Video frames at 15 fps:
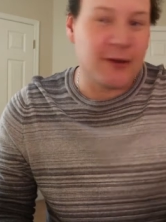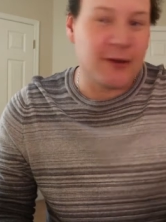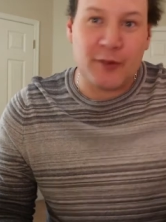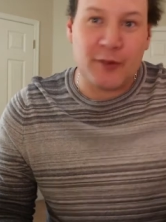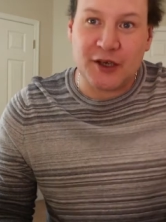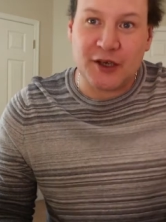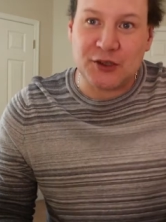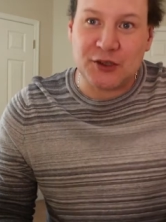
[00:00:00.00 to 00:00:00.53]

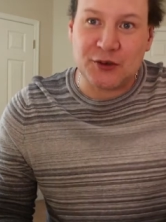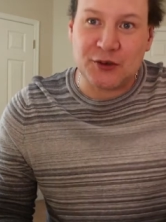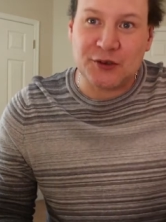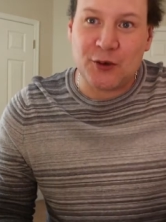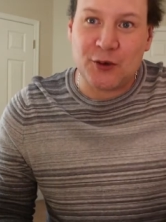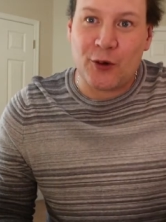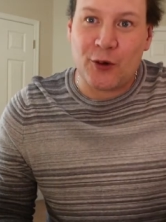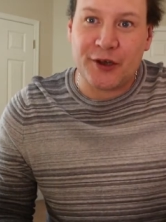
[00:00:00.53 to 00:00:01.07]
make sure
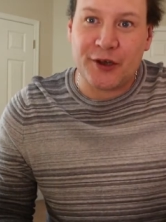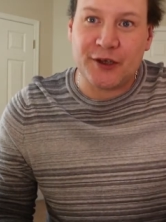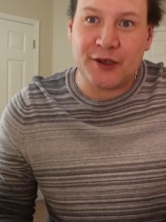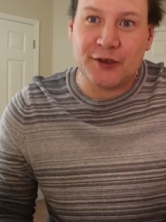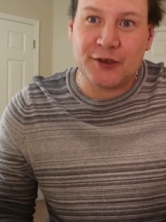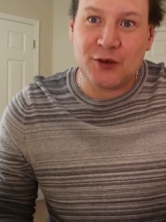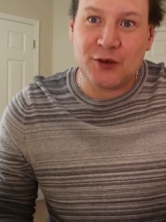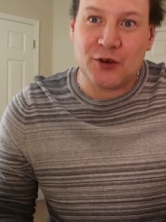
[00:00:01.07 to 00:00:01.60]
your
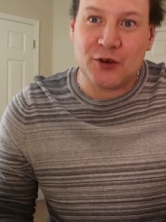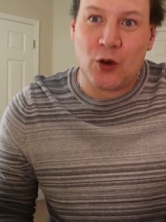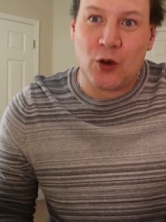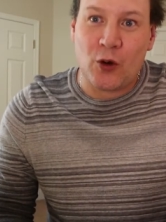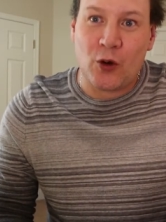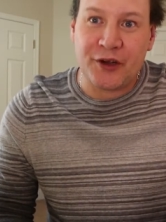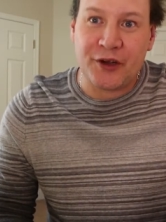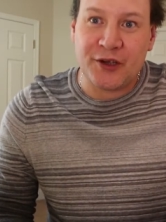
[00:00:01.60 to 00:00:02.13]

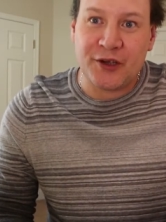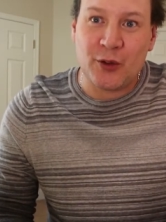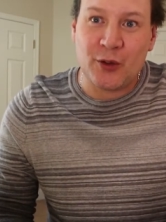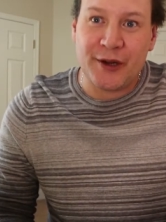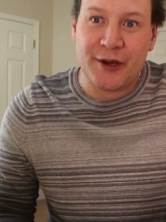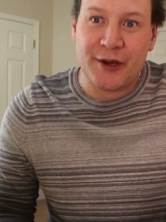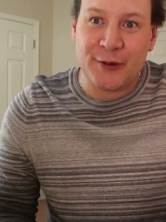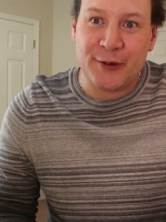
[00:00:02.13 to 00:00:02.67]
audio
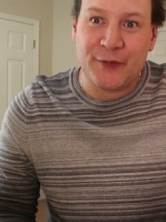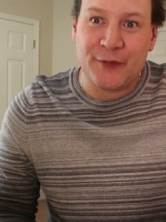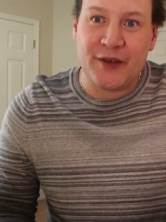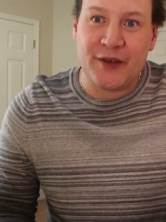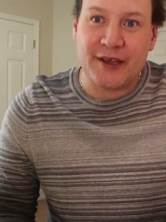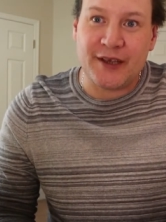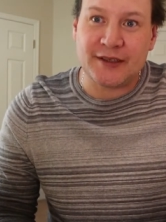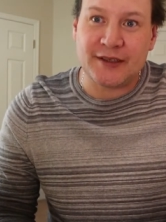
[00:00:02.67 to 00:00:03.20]

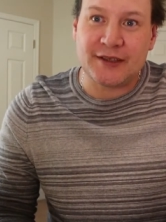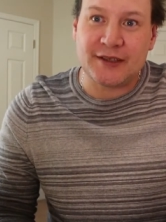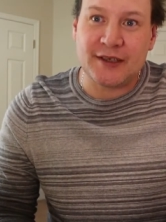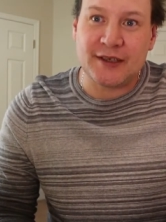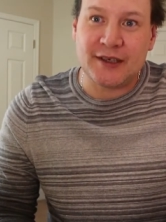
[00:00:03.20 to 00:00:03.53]
interface